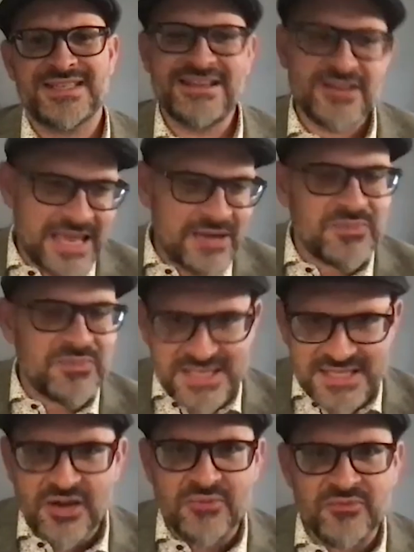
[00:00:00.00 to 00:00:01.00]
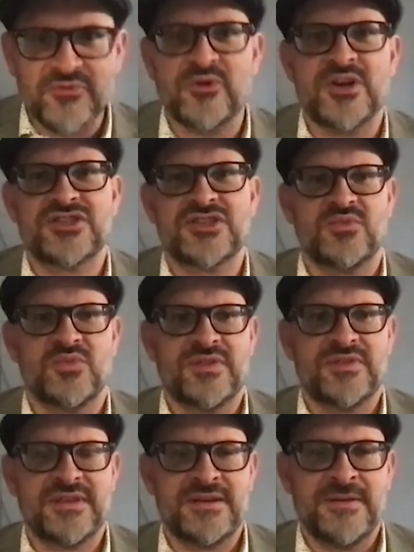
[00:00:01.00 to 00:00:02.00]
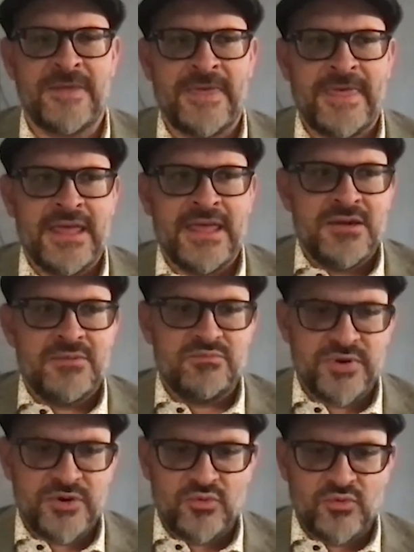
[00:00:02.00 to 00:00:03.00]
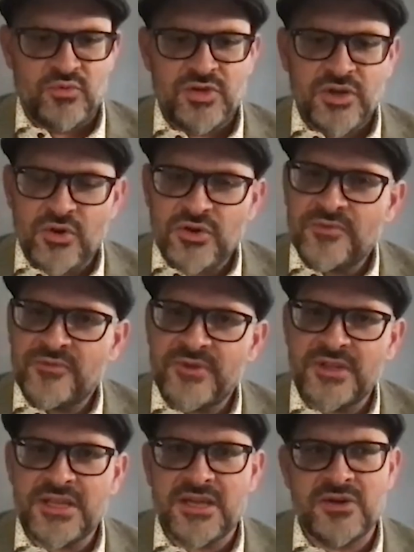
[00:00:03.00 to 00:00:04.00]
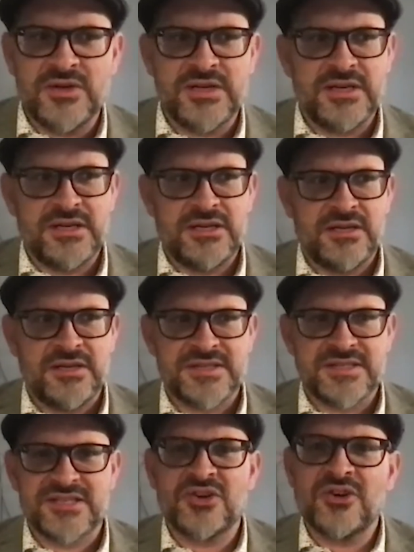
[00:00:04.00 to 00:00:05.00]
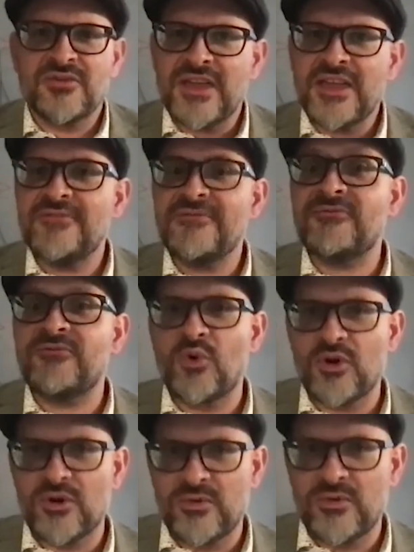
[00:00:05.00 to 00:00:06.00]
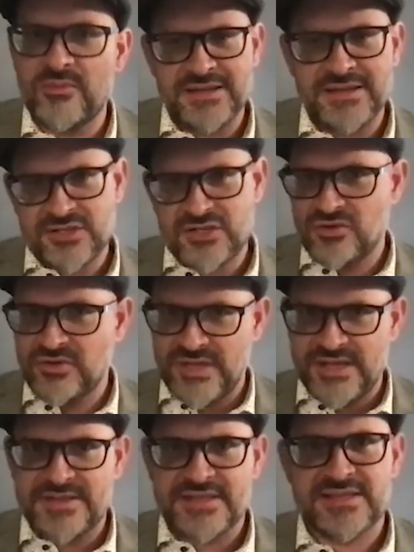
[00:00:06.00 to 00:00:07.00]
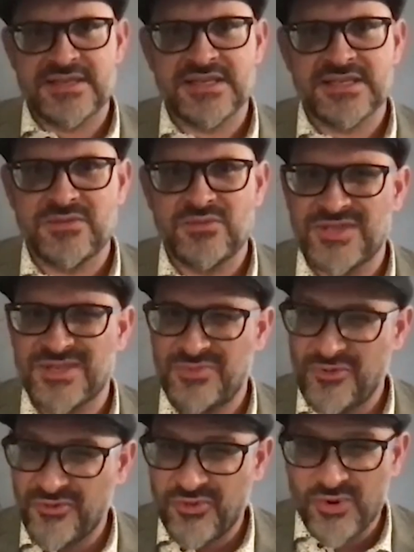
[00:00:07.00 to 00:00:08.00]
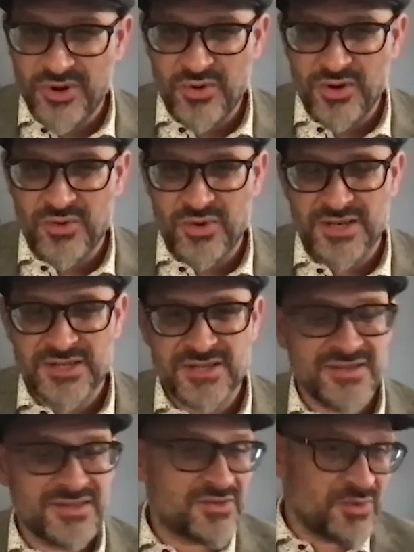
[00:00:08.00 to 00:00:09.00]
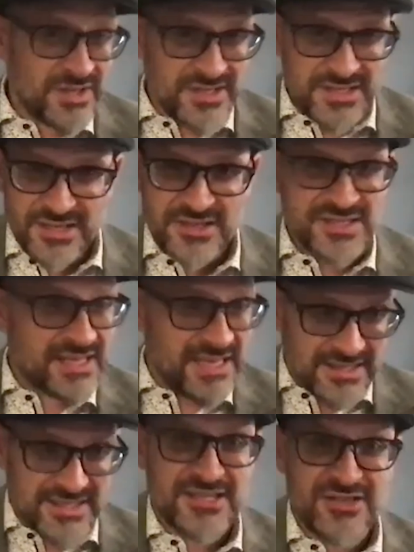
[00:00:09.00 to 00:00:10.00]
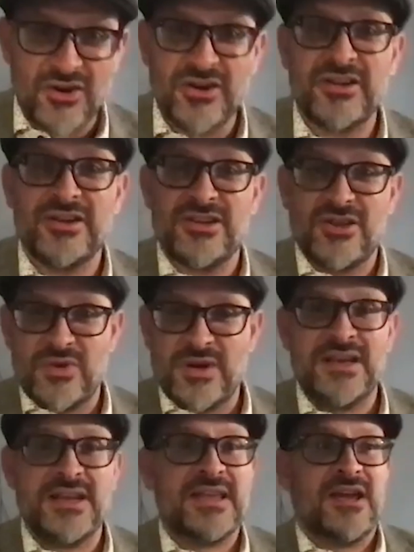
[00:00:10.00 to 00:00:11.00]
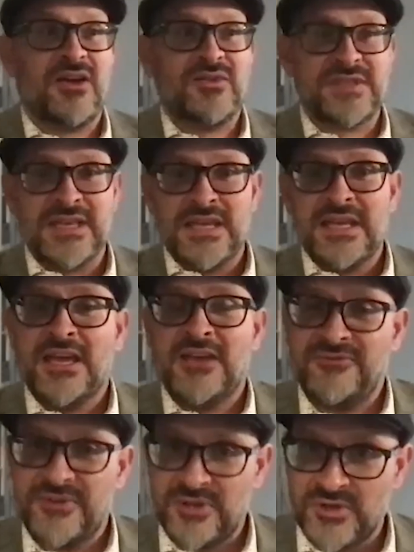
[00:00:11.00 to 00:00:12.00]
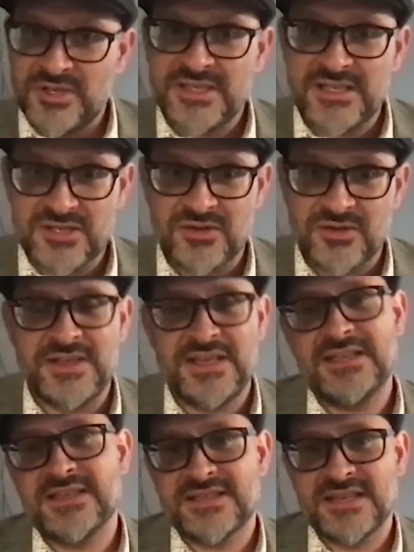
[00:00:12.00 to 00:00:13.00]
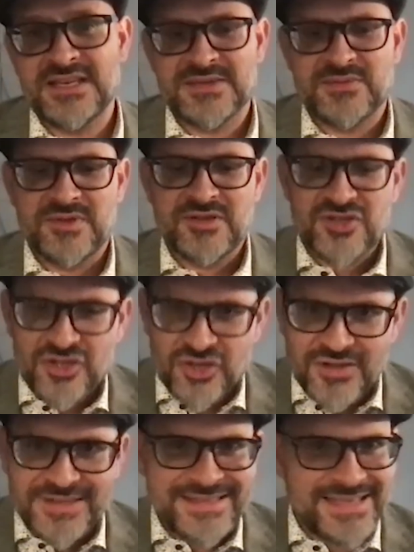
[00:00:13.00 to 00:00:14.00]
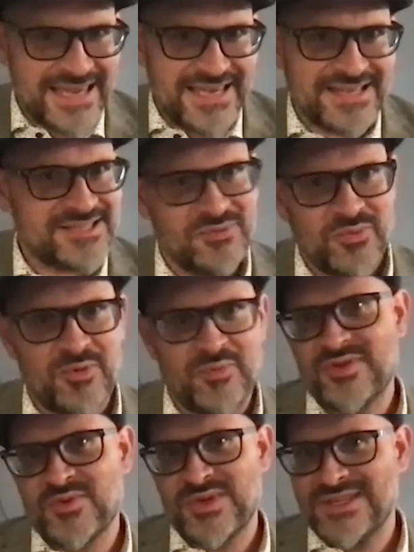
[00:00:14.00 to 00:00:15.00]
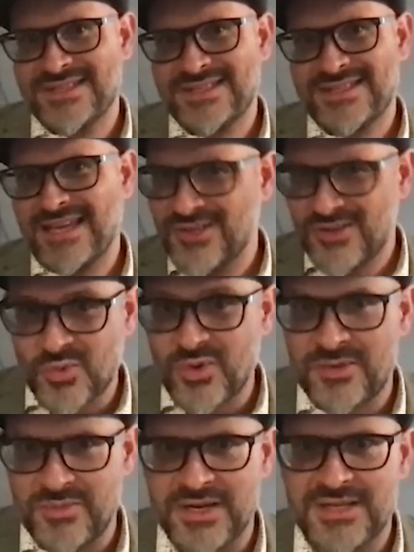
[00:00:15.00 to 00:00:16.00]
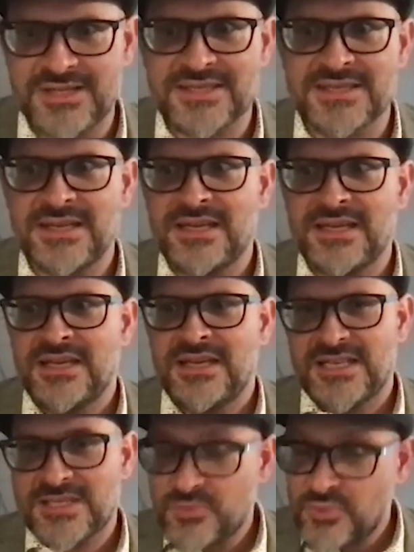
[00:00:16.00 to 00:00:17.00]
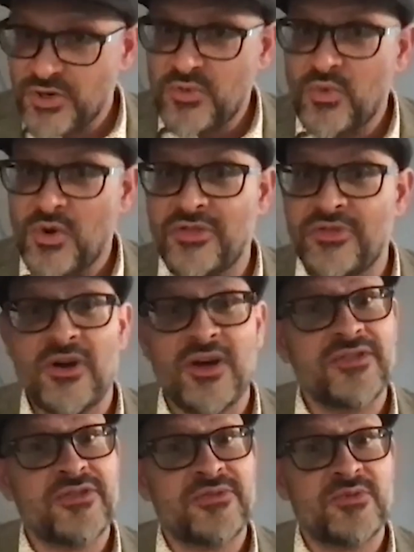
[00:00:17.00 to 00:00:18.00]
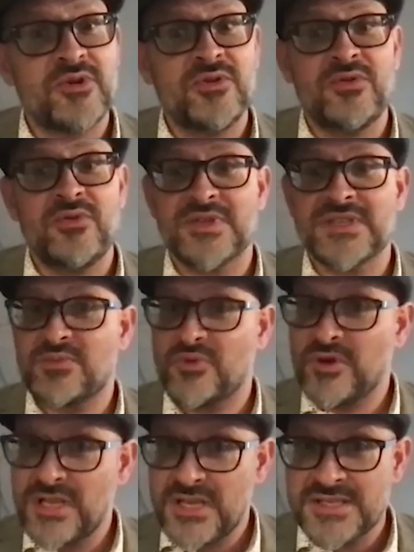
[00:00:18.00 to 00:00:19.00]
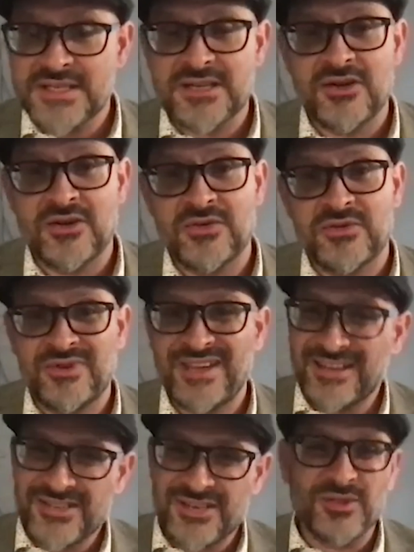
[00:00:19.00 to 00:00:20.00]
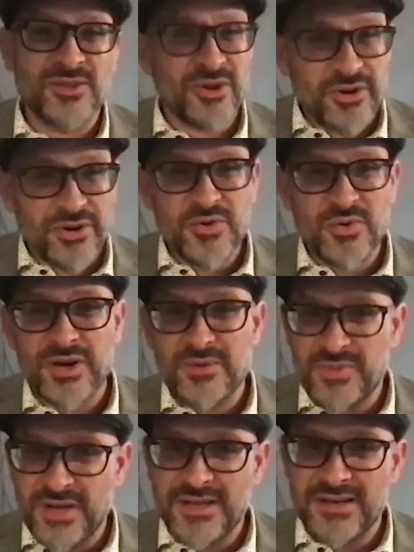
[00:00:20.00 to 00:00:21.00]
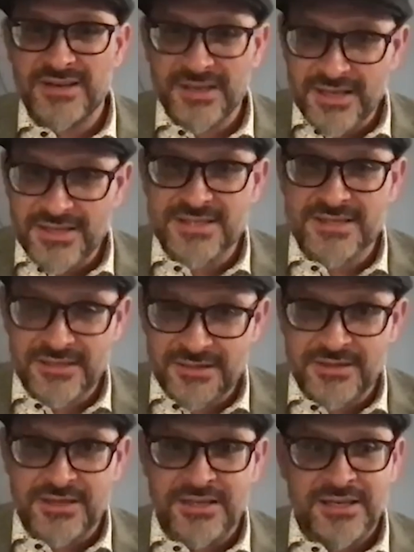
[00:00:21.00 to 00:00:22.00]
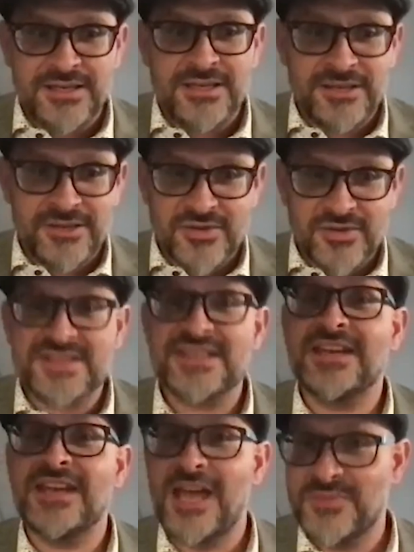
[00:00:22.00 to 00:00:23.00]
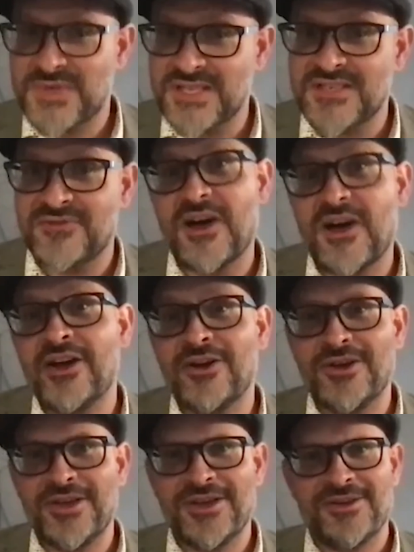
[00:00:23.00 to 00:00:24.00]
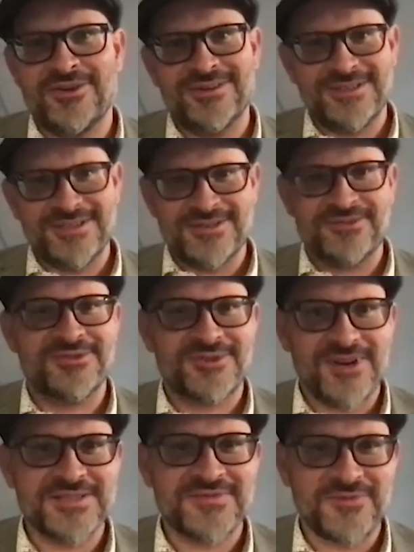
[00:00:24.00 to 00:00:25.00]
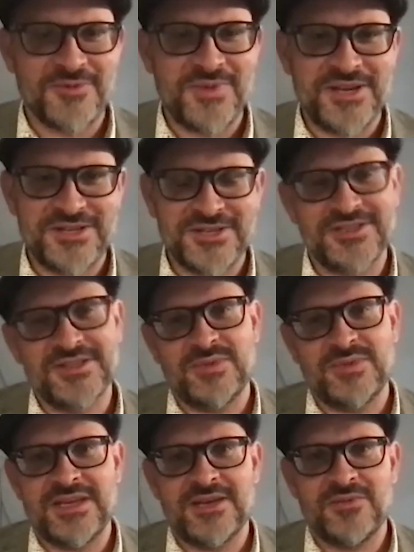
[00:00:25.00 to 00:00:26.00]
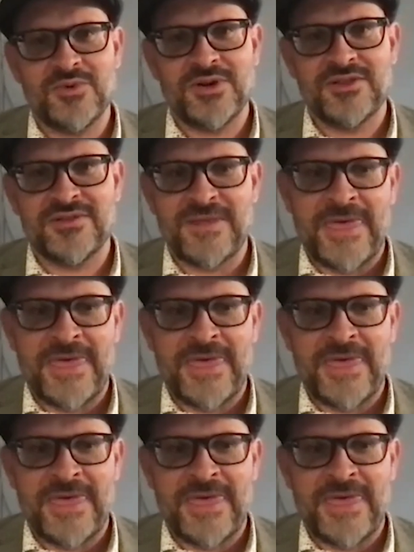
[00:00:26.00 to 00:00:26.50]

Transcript: There can be some friction with it, but you're filling out a survey format digital needs assessment, which is about 41 questions. It's really easy to just get started and create an account and fill out a digital needs assessment that should take somewhere between 10 and 20 minutes. It's pretty well thought through. It's pretty easy to go through. You actually learn quite a bit, and it gets the synapses firing on digital transformation to begin with.